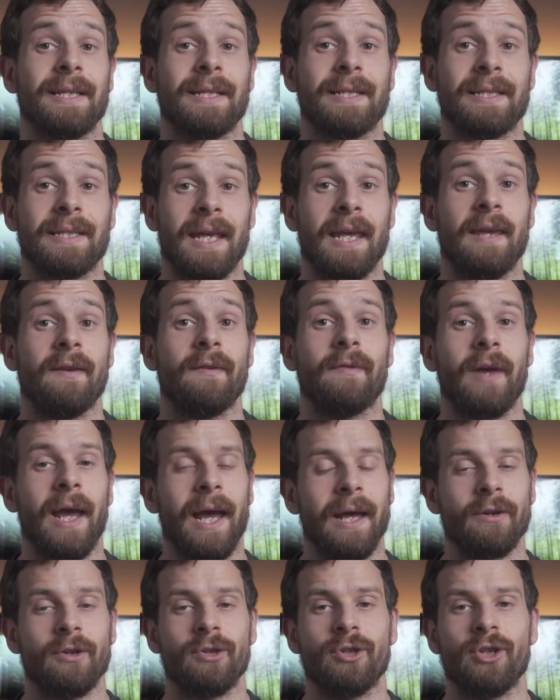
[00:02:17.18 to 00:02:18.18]
to save
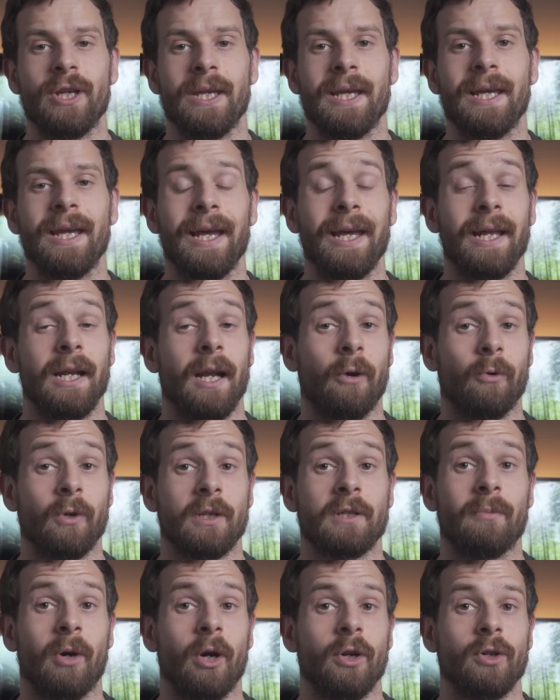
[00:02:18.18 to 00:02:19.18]
energy in our
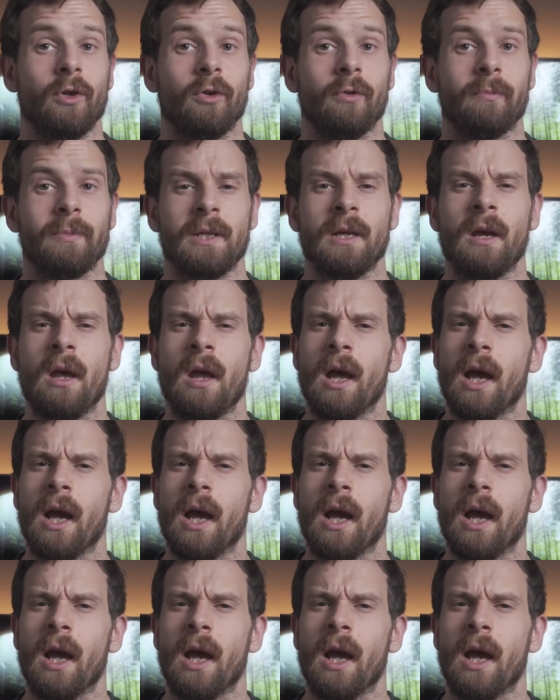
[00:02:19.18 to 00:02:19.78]
smart homes.